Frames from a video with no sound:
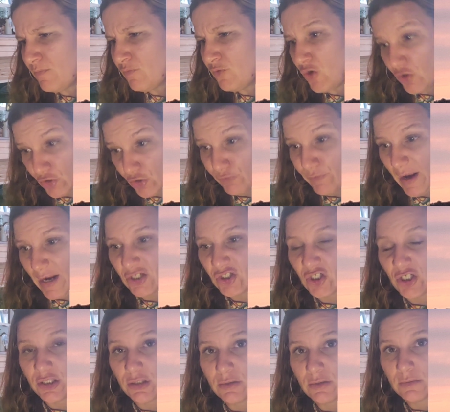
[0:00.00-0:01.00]
your
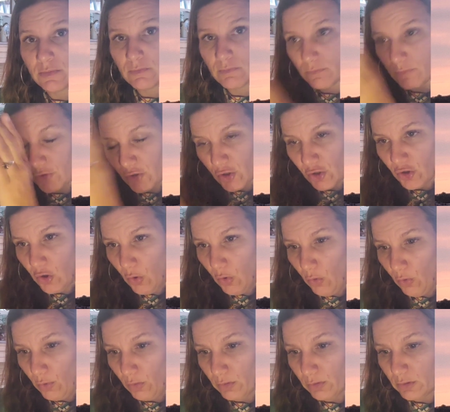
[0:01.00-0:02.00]
direction, your
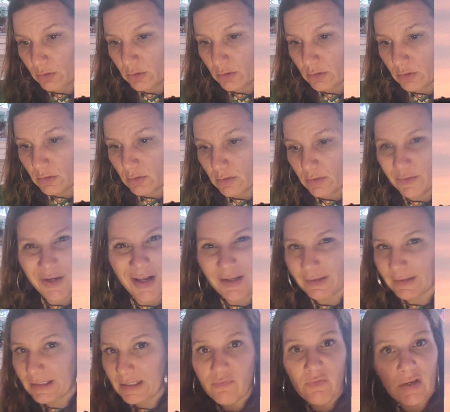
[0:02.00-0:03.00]
goal,
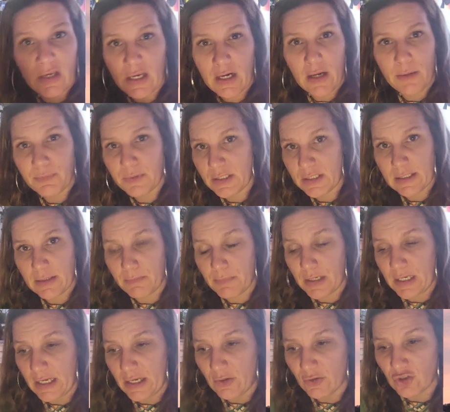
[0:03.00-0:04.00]
not leaving it up to
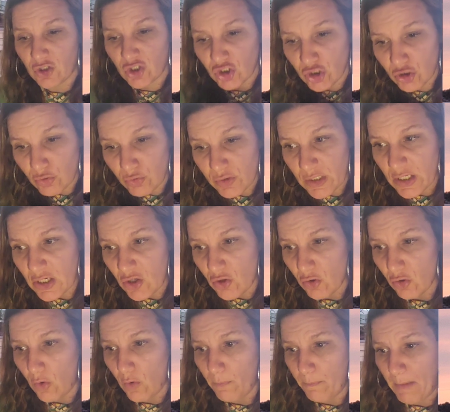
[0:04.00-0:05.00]
somebody else, choosing
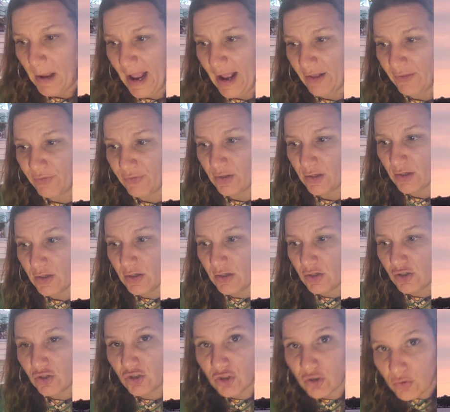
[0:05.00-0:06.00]
your own path,
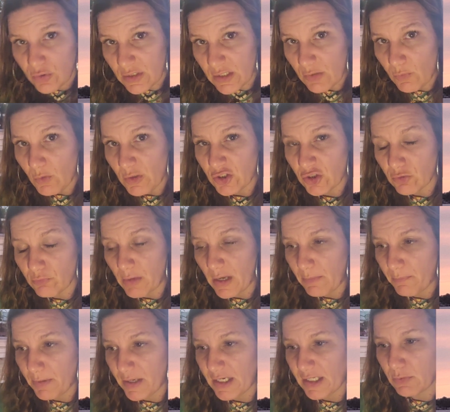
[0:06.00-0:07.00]
choosing what you
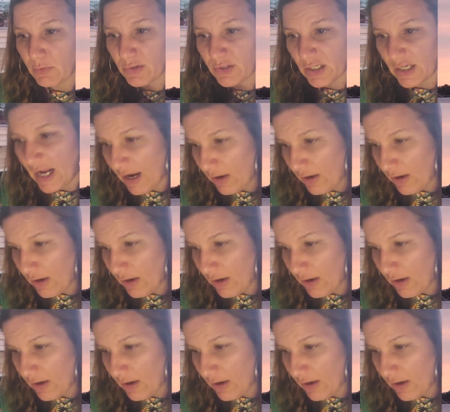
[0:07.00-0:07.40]
make peace with and